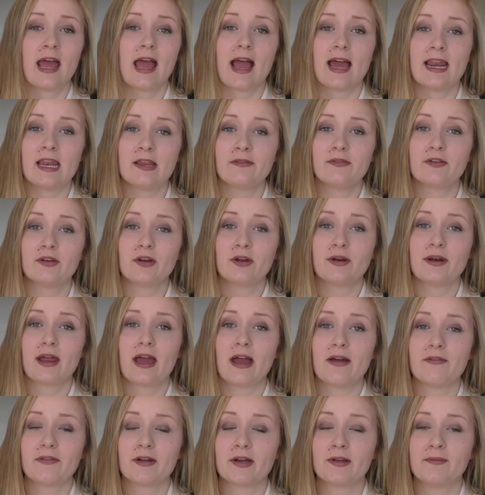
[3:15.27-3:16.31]
and if you don't
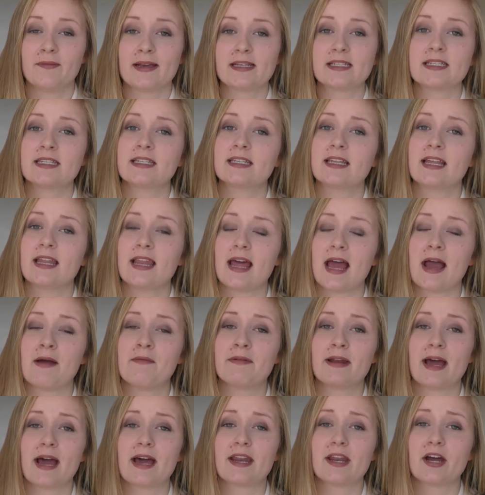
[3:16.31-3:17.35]
have convection, then have
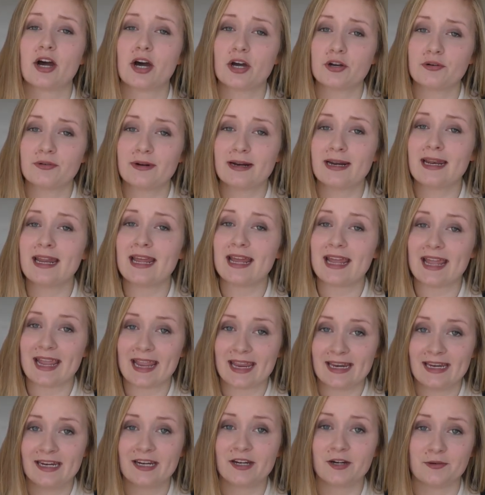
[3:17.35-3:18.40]
it at
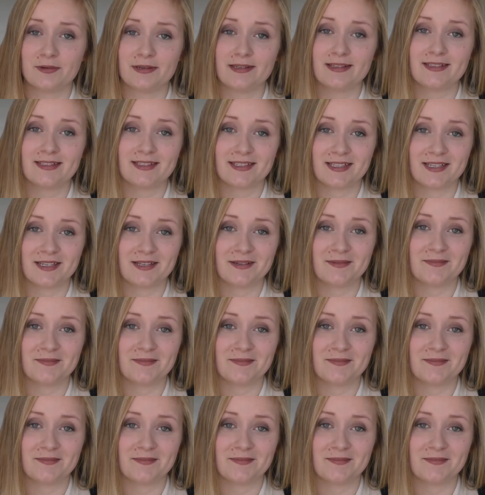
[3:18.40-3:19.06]
180 degrees C.